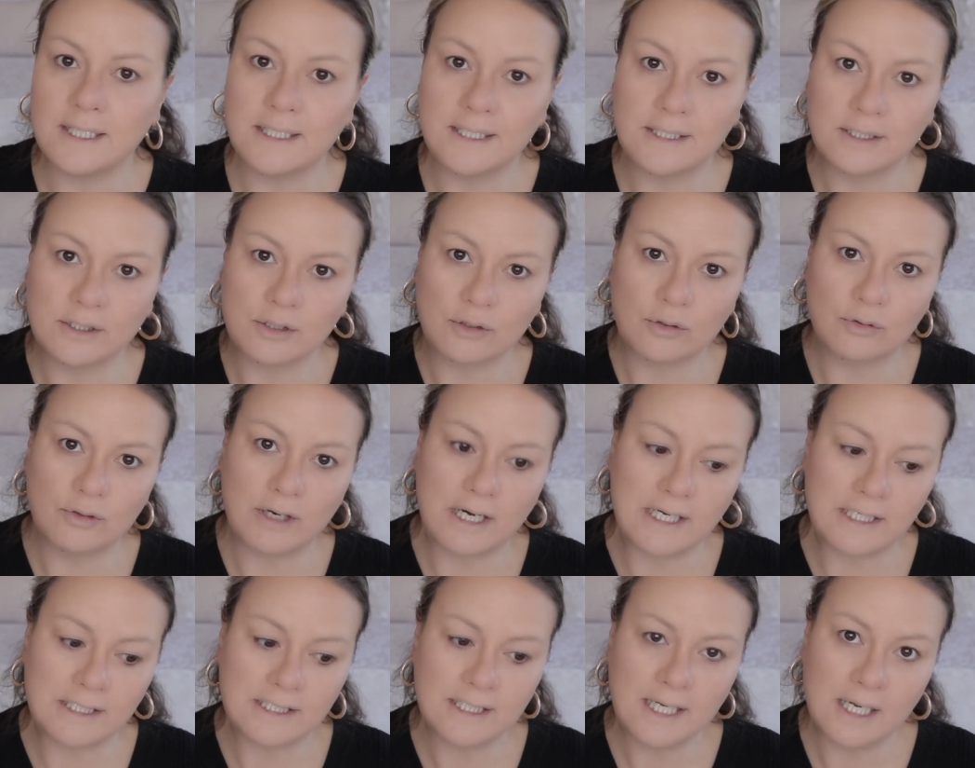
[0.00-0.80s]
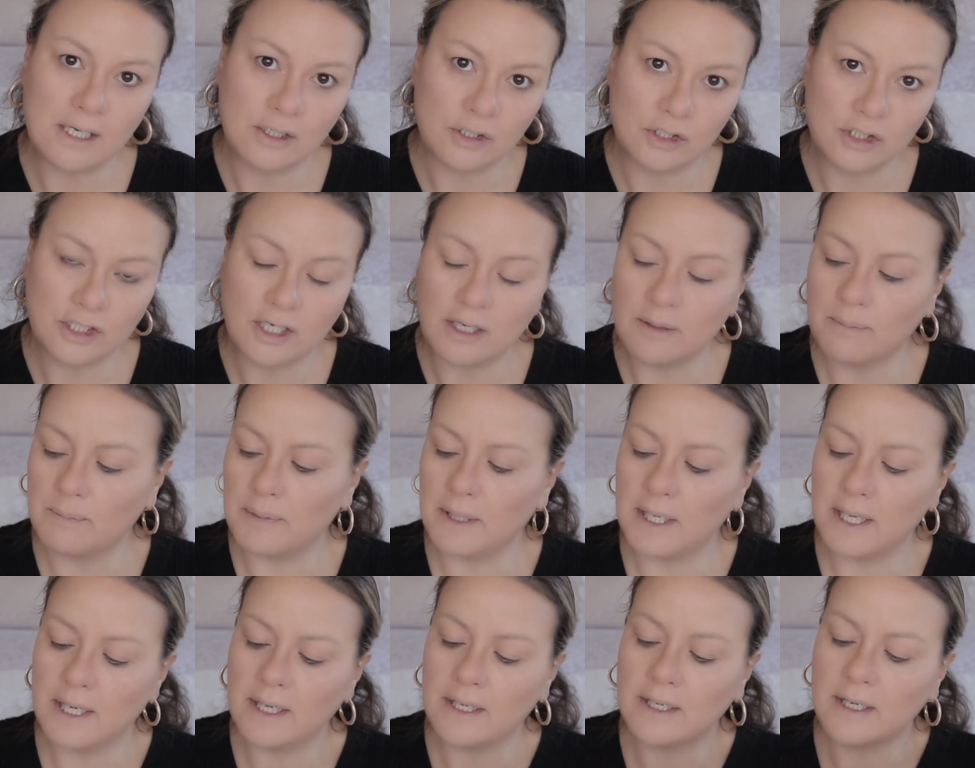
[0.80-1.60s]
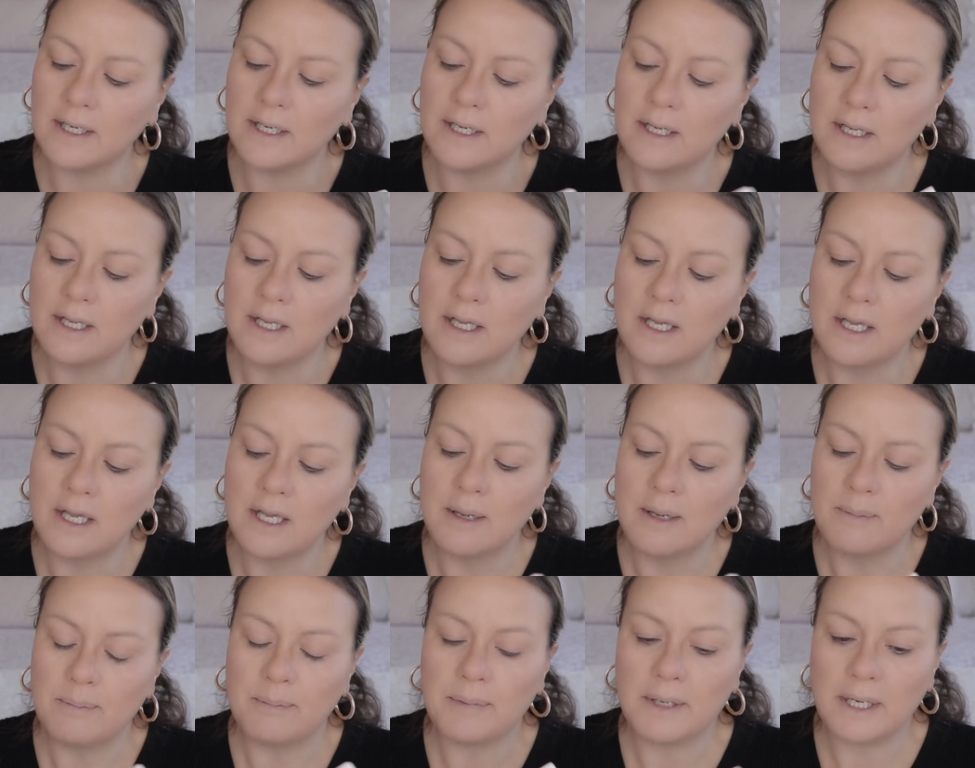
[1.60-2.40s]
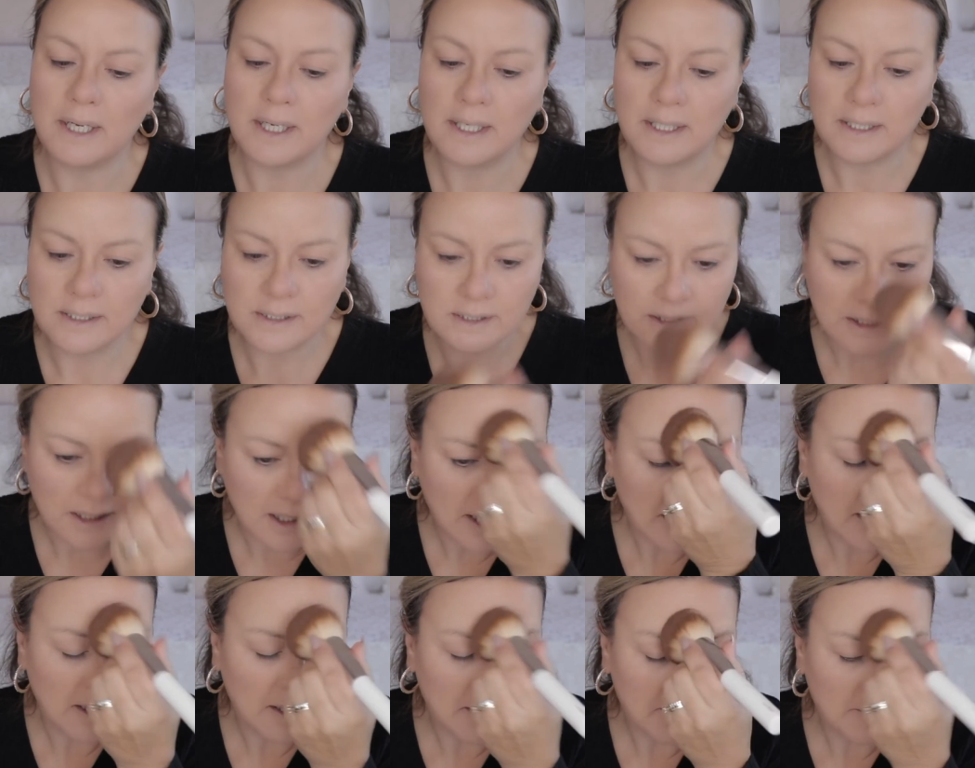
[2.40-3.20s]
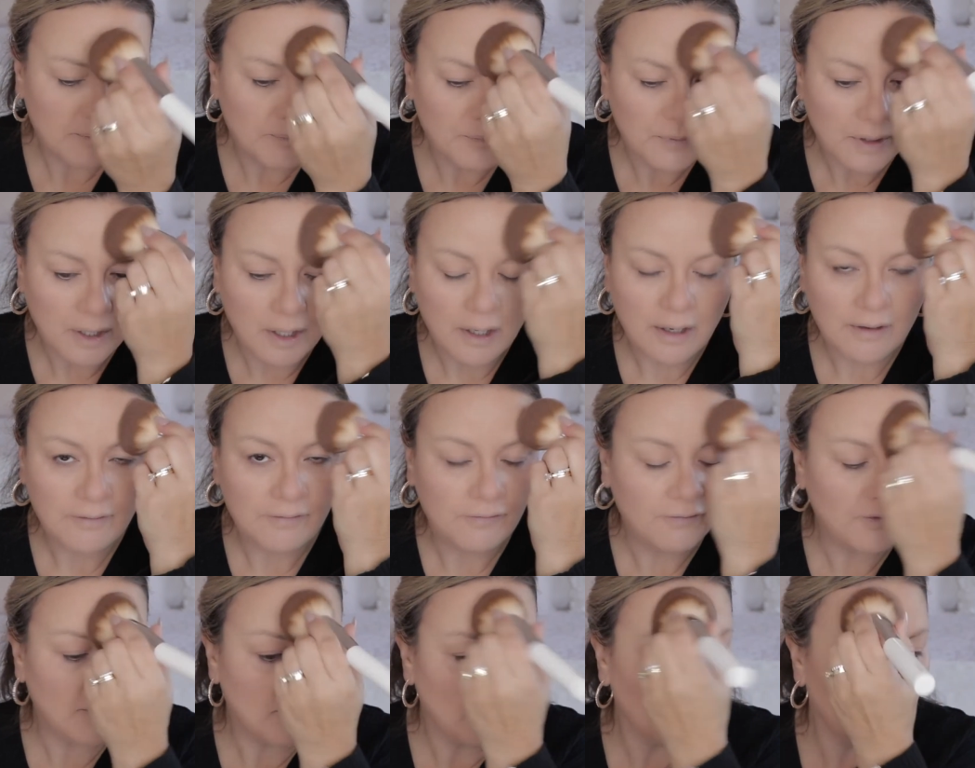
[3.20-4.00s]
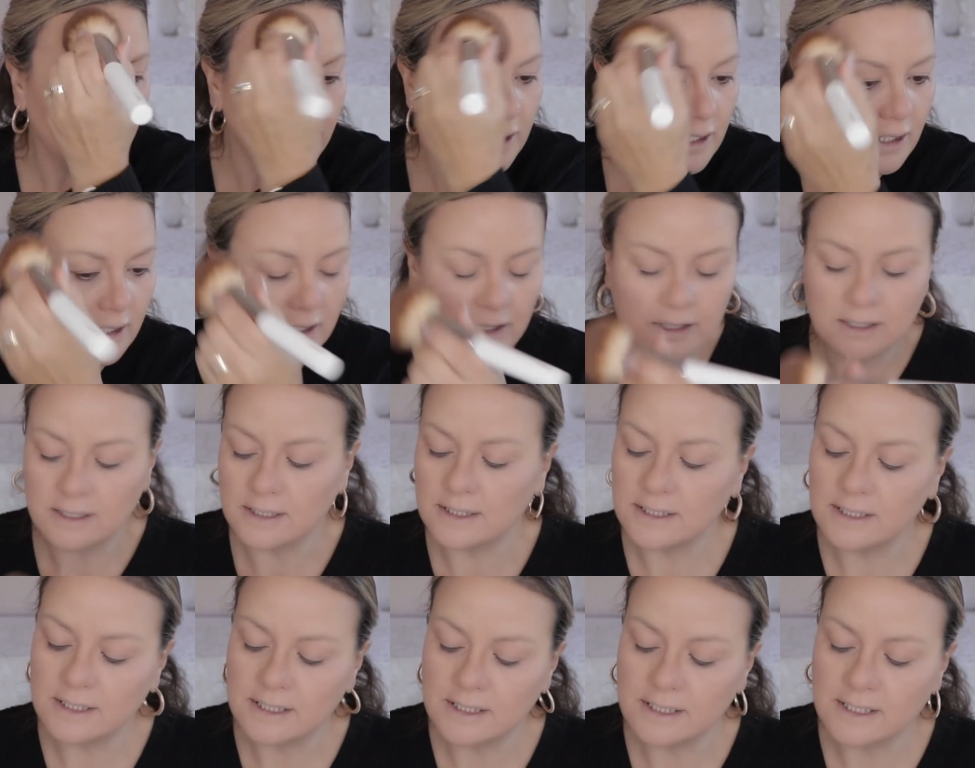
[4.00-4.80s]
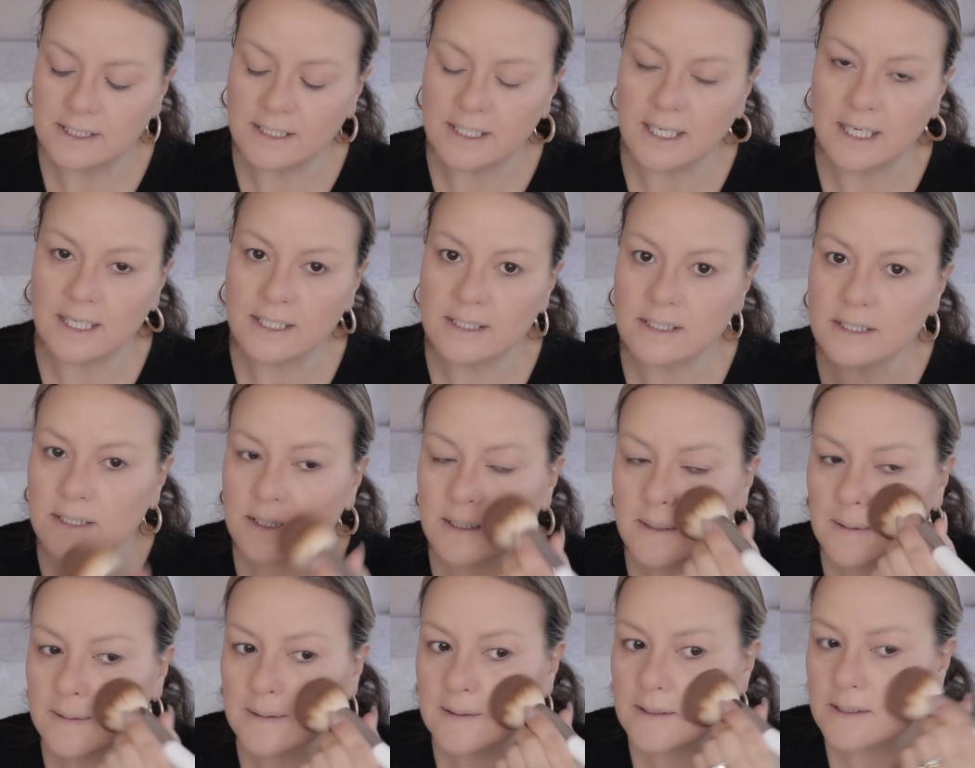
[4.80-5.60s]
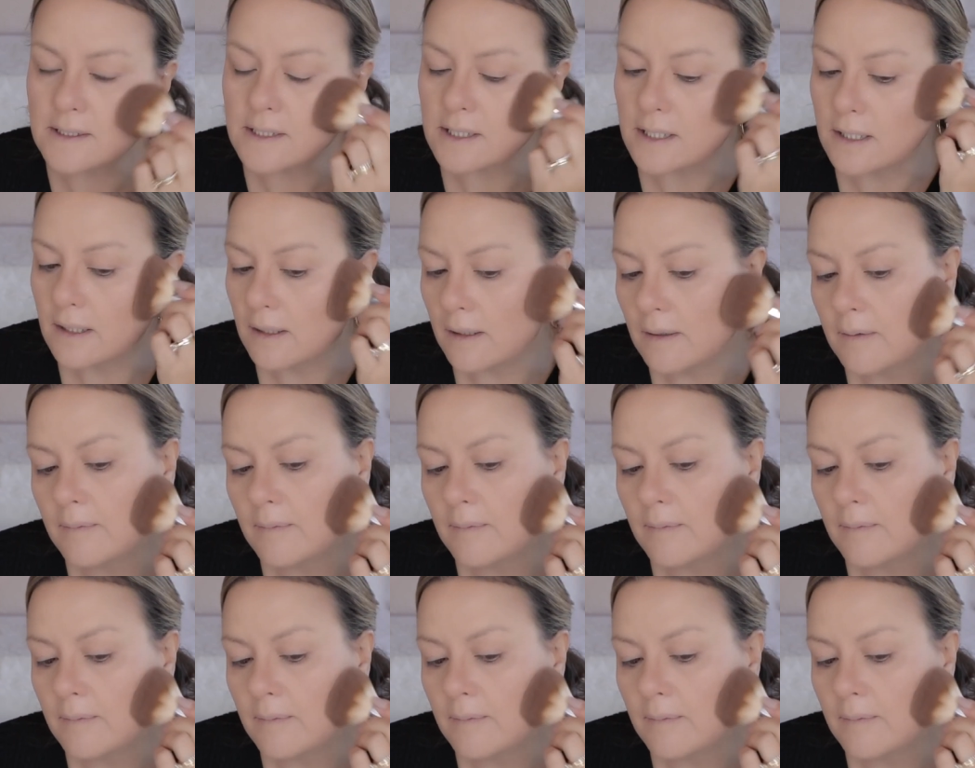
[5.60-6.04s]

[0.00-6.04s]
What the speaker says: It is a great touch-up powder, but I find it doesn't